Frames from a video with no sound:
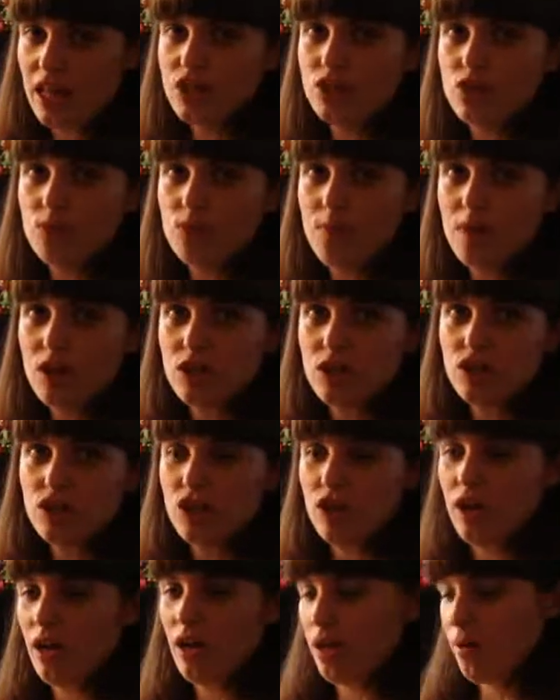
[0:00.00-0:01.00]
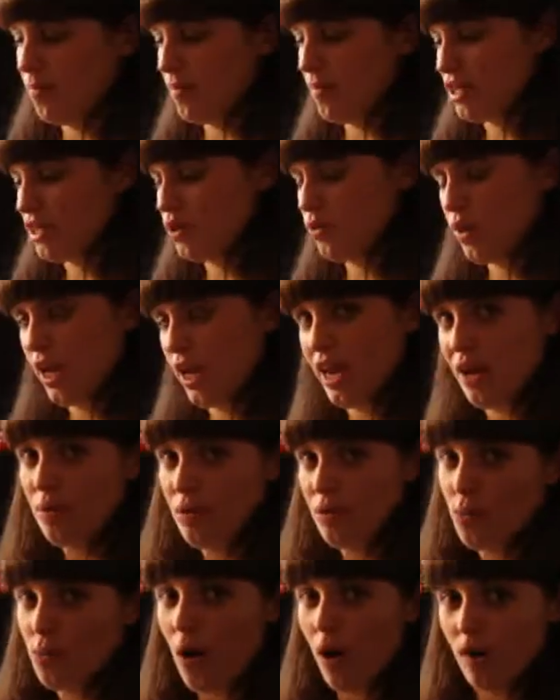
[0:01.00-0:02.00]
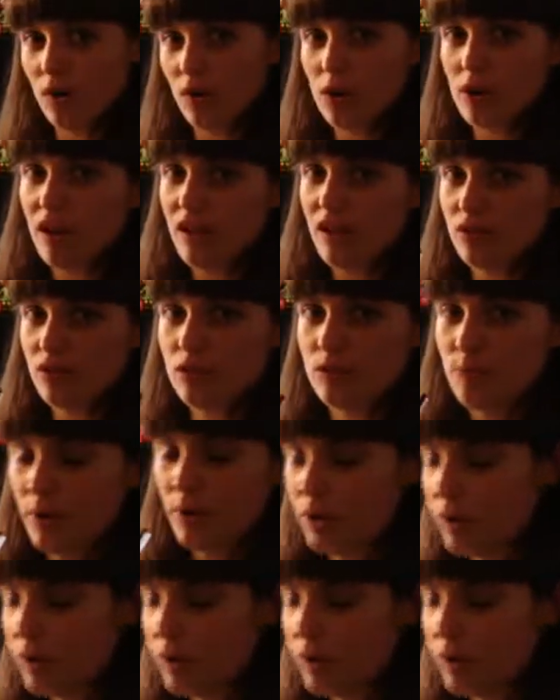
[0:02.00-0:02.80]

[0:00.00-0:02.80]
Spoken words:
that too much. It's okay with watercolors,